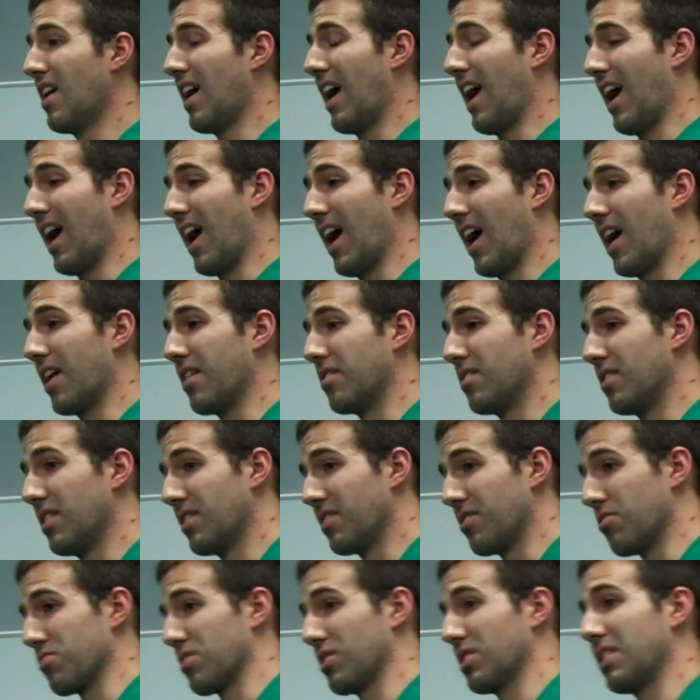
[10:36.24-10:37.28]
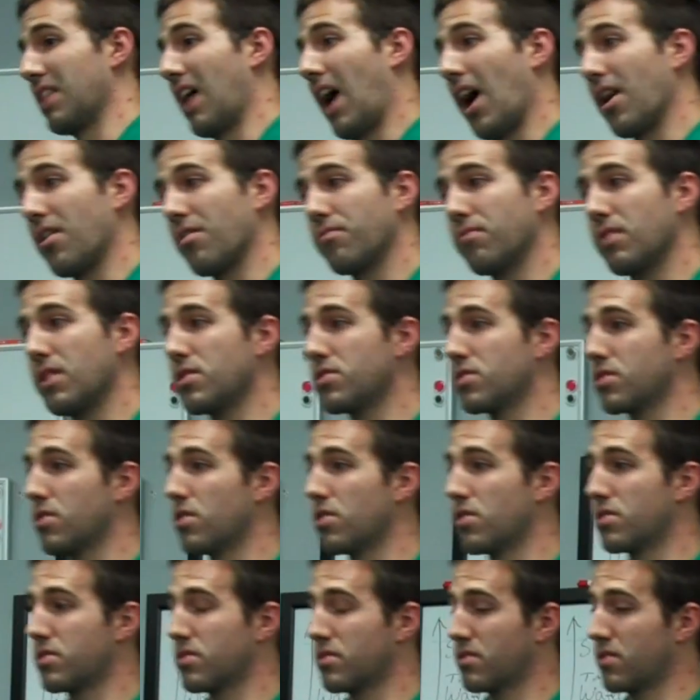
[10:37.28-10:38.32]
And there's a lot of
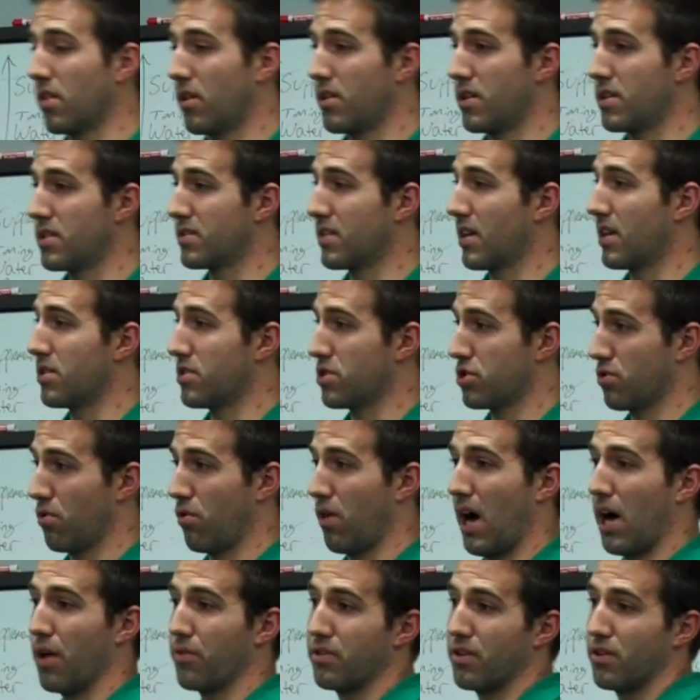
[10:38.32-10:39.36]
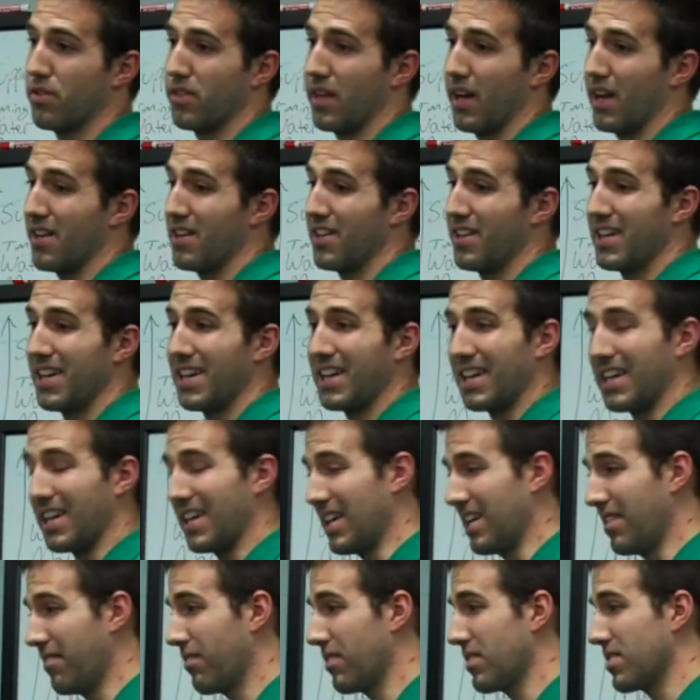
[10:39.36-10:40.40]
research studies that show out there that
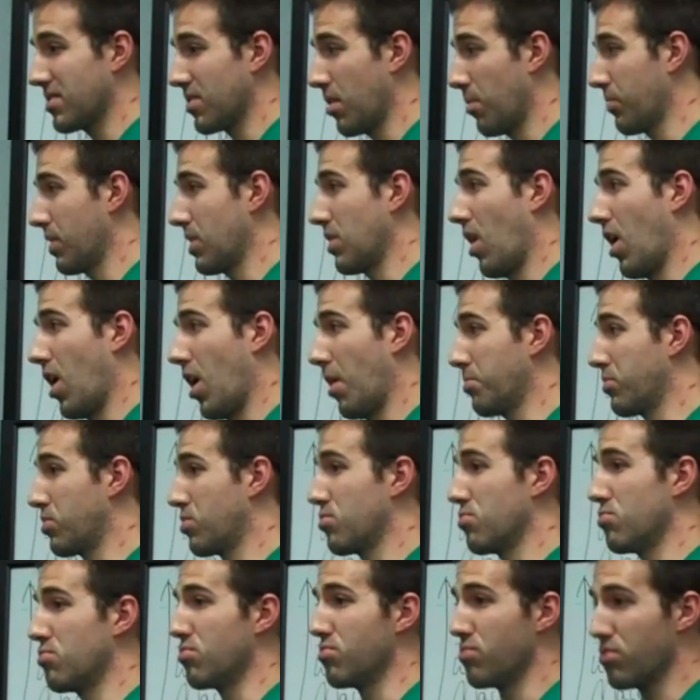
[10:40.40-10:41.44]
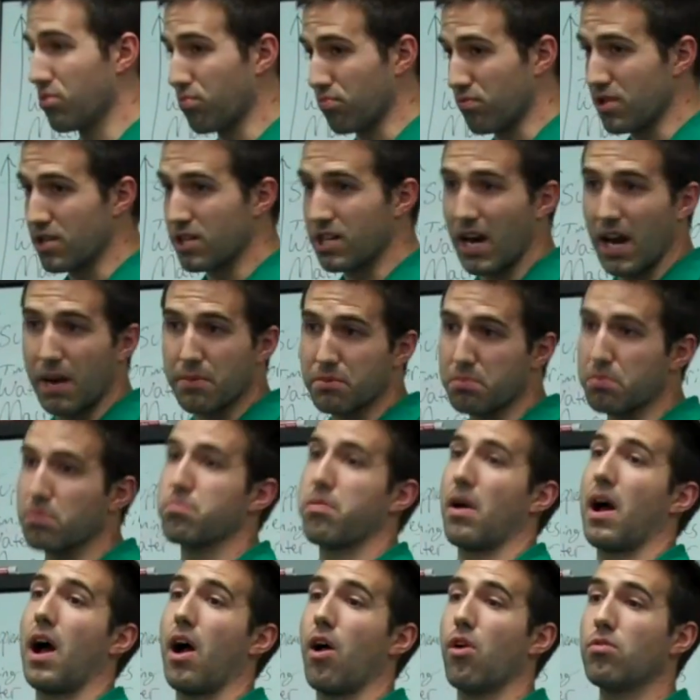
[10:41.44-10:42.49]
even something up to 3 grams per
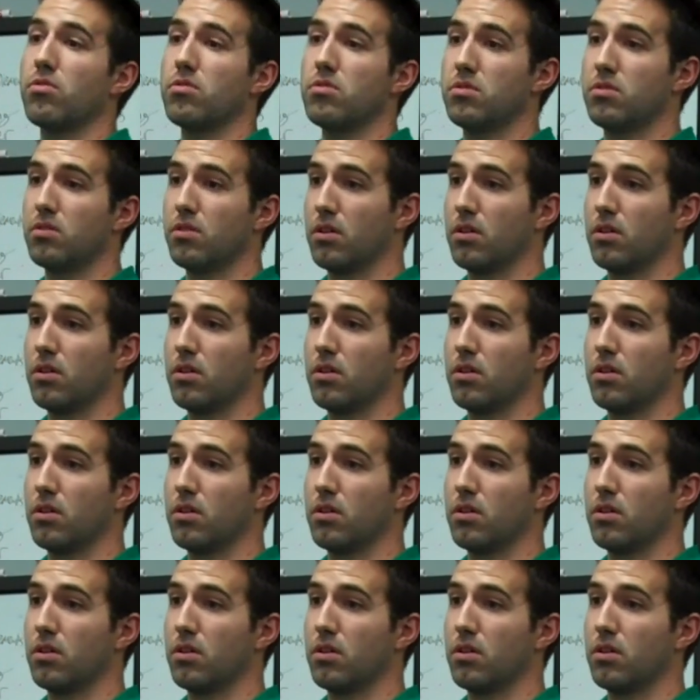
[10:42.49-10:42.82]
pound